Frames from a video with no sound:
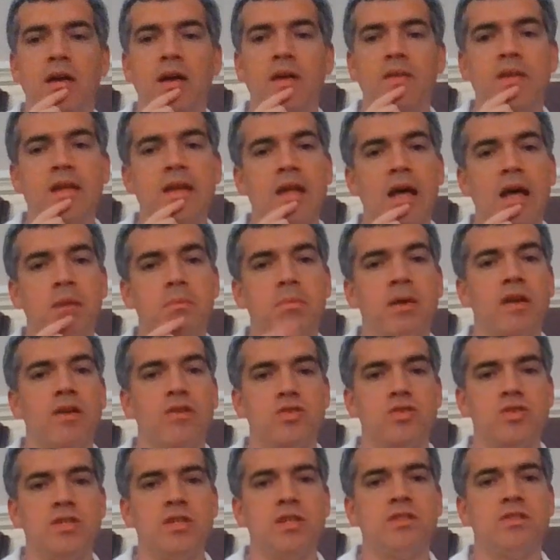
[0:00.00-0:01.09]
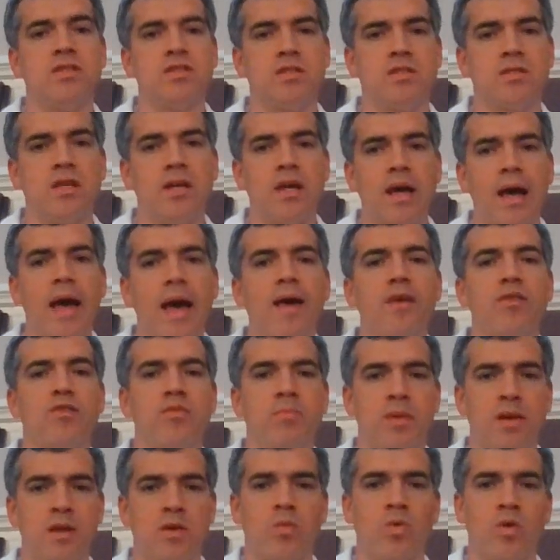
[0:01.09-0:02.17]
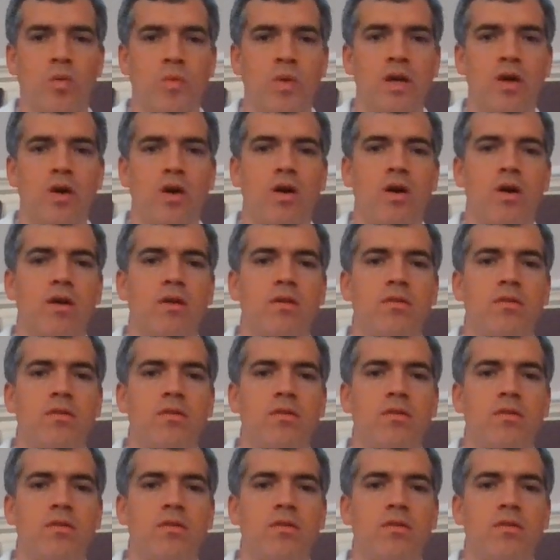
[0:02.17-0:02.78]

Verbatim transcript: and the dead because Jesus has been where we are.